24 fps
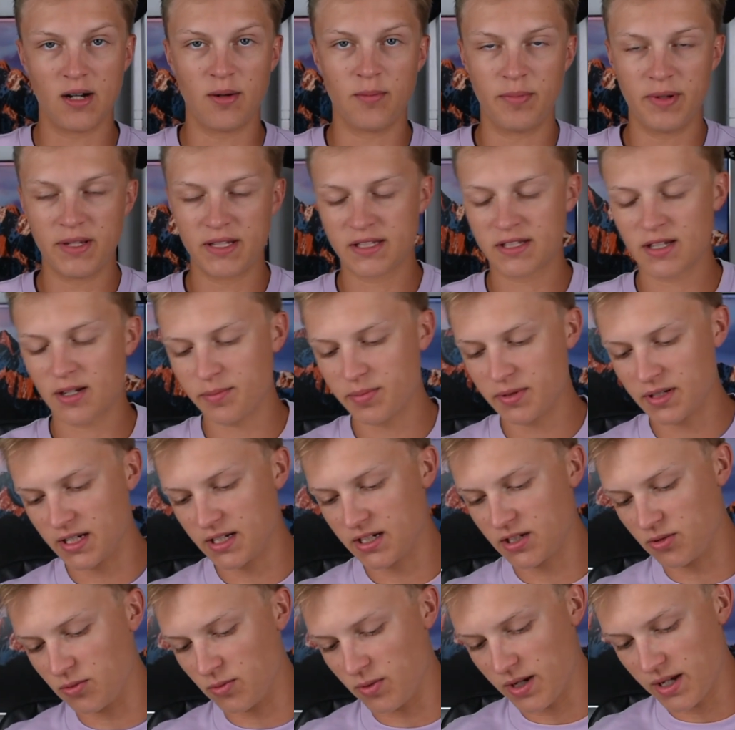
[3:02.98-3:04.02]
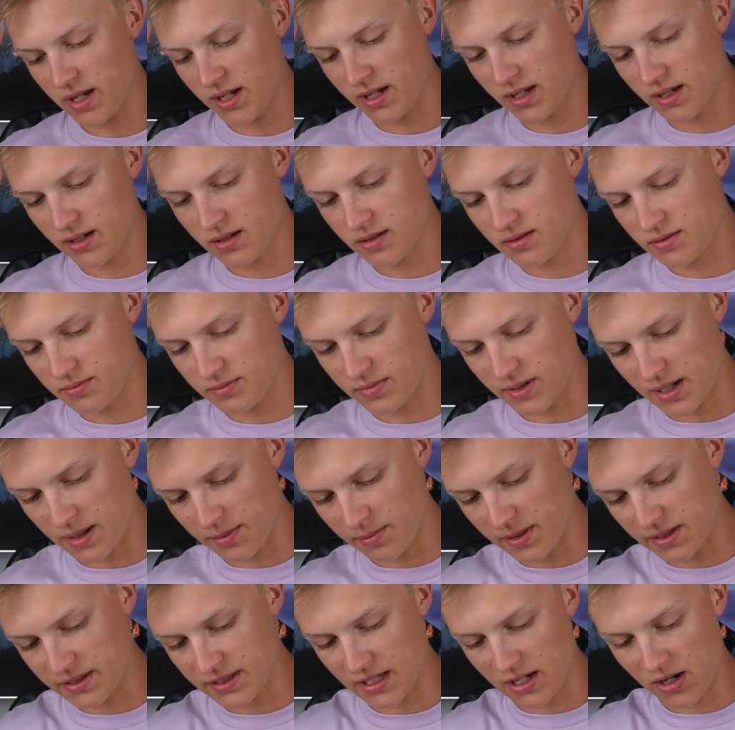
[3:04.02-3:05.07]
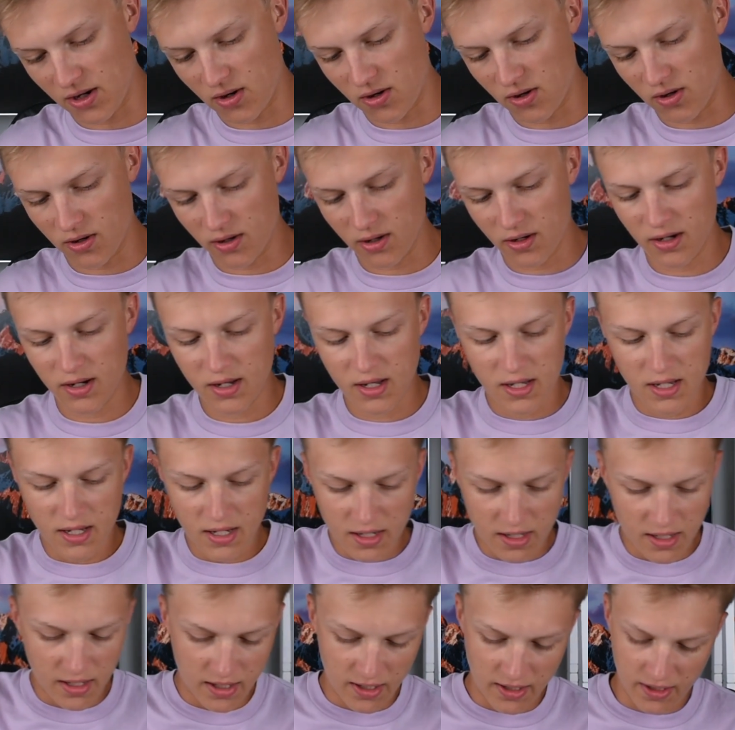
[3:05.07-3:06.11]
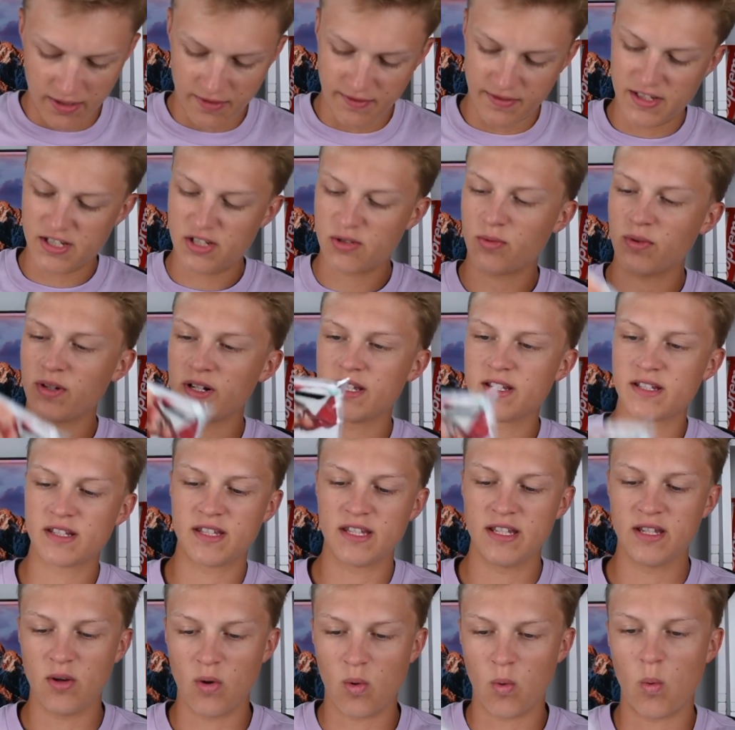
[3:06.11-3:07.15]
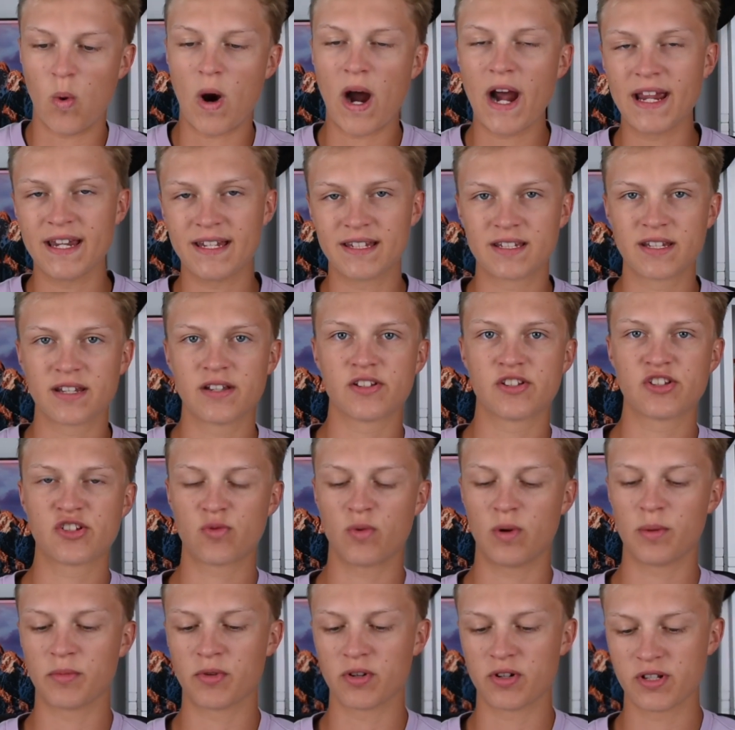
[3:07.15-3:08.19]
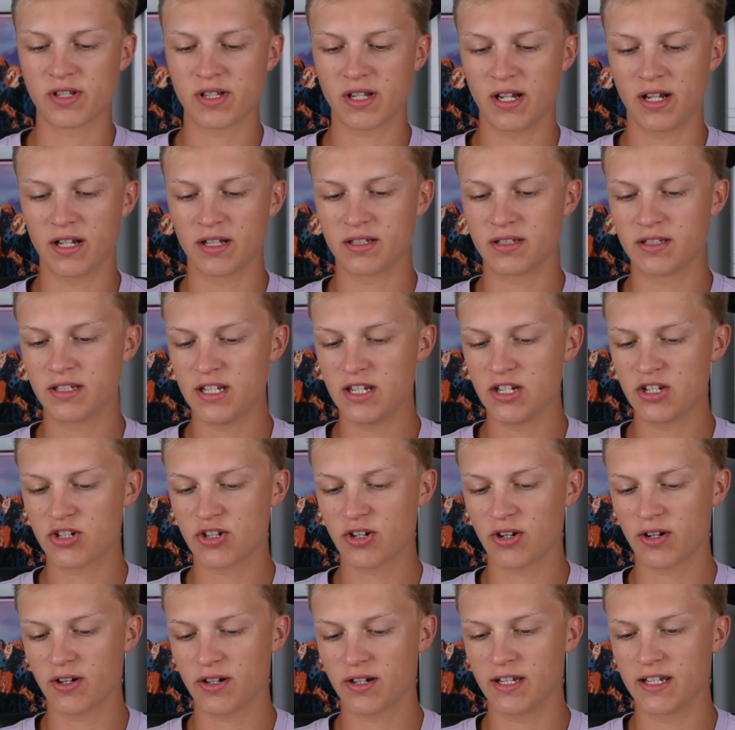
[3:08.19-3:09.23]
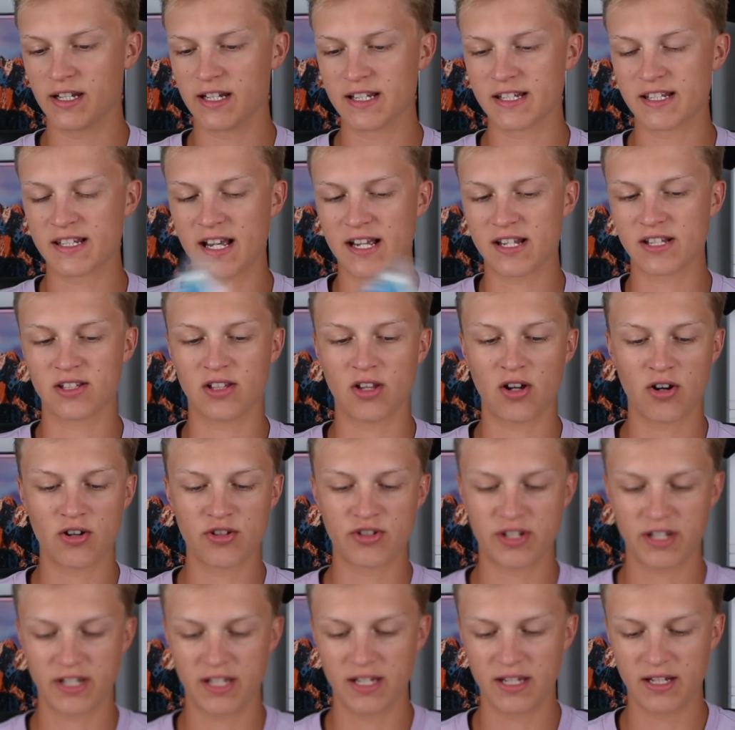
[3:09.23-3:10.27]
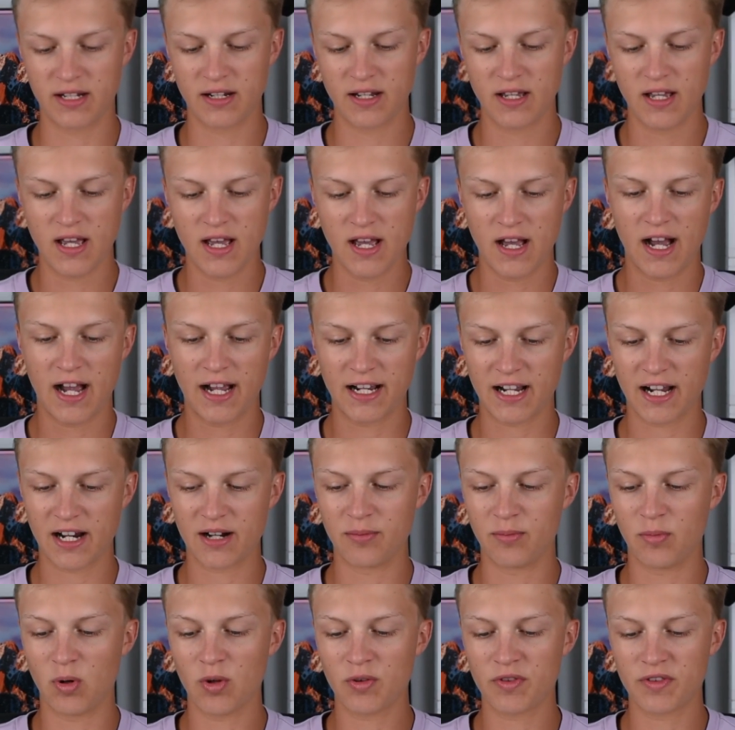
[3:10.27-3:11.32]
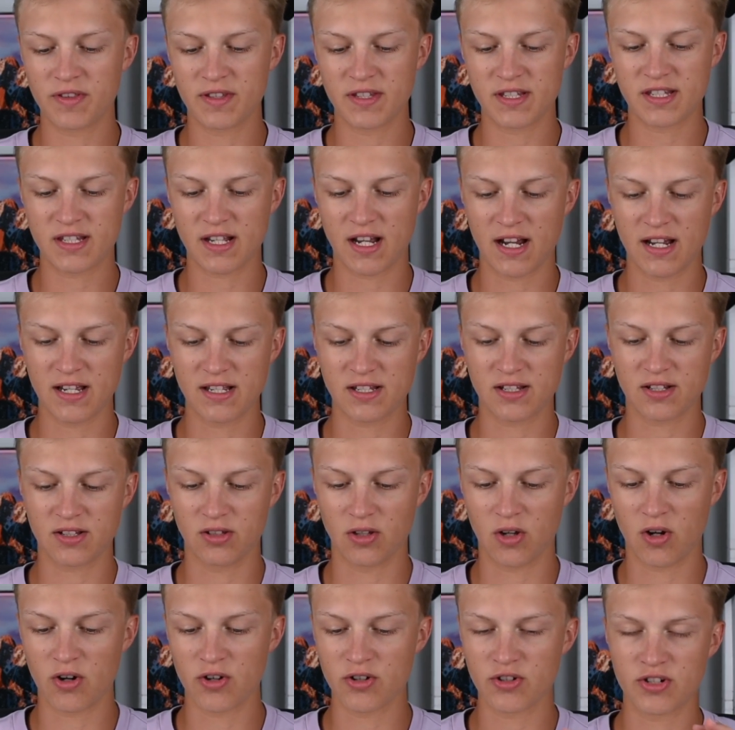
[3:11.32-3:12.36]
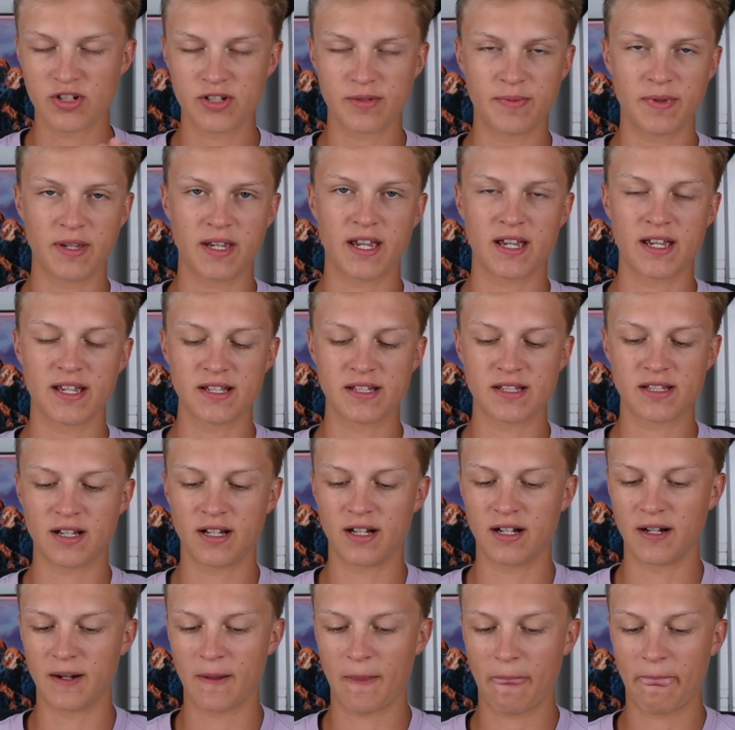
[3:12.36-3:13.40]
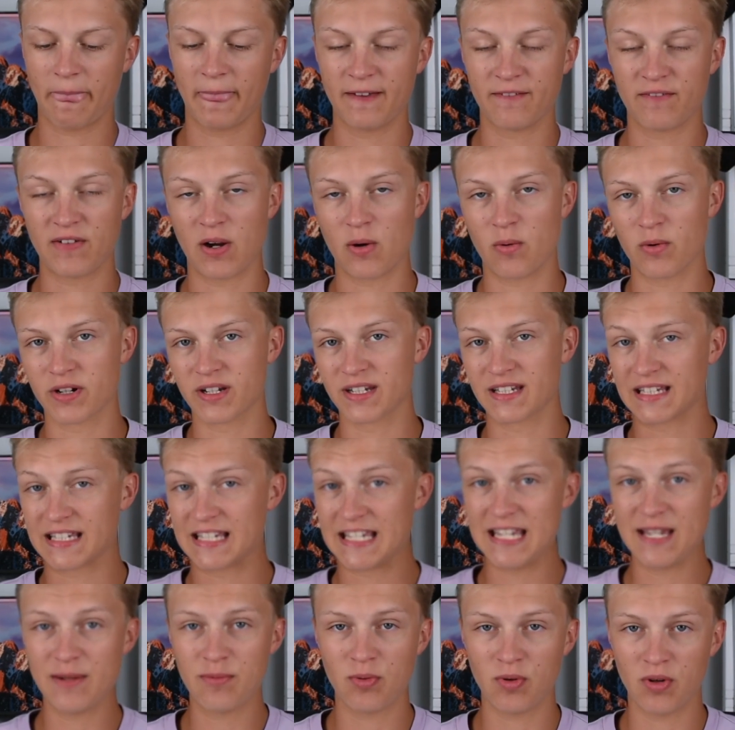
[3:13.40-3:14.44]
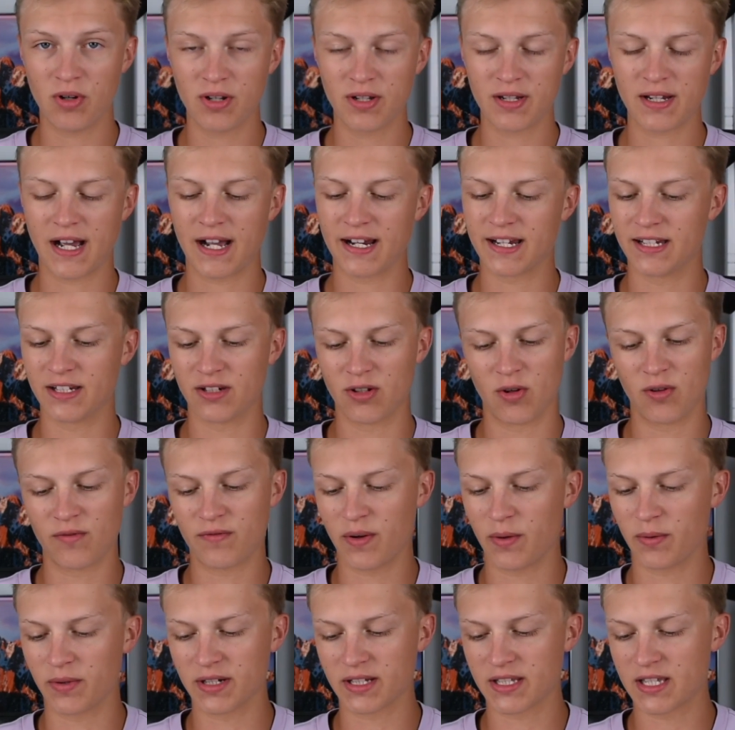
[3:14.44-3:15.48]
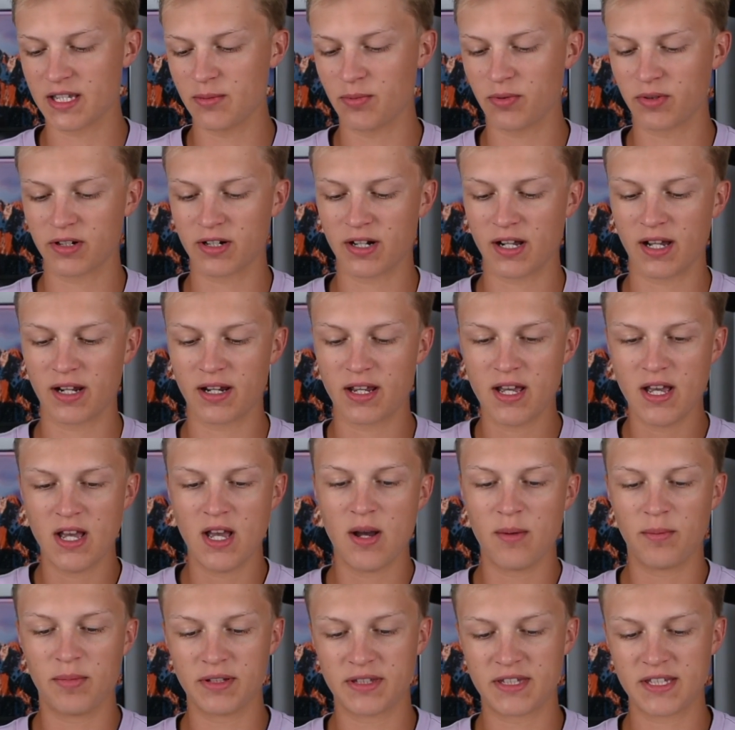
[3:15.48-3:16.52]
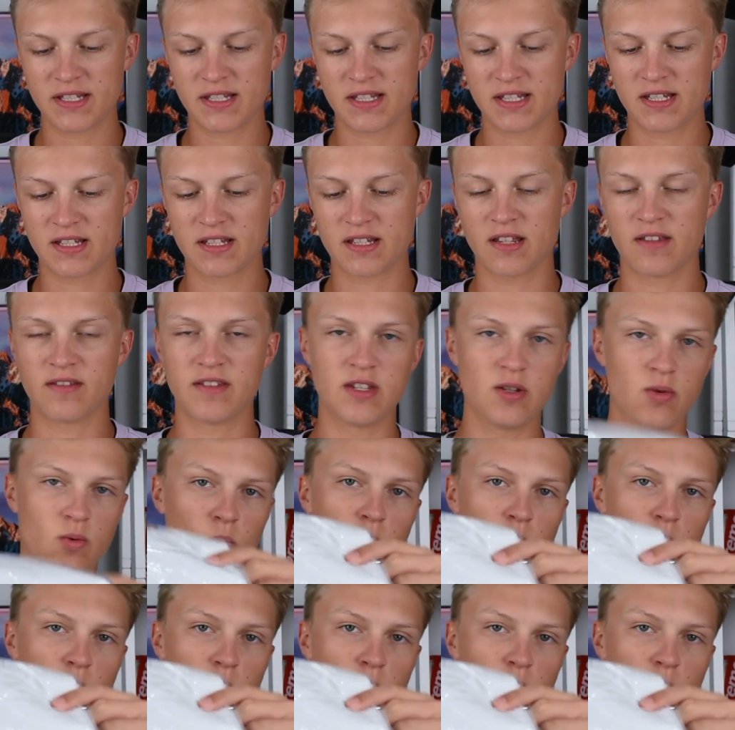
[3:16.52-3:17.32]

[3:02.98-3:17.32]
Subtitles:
bent up in any way, but I bet they are. Alright, this one is the white Swimmers t-shirt in the size large again. I got them both in the size large just in case if I wanted to keep one. I didn't know if I wanted to keep one or not. But this is the